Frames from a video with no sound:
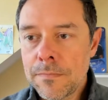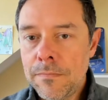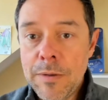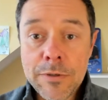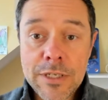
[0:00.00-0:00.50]

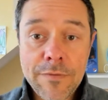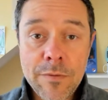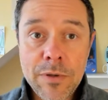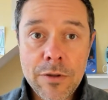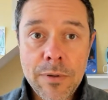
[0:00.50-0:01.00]
People just have to
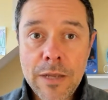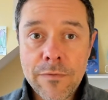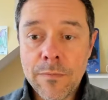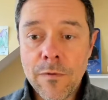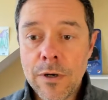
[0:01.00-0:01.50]
build the
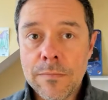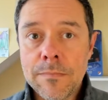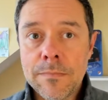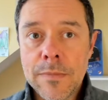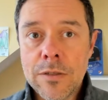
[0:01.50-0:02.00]
platform for it.
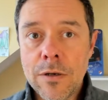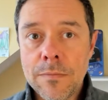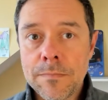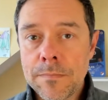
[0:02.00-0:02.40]
That's all.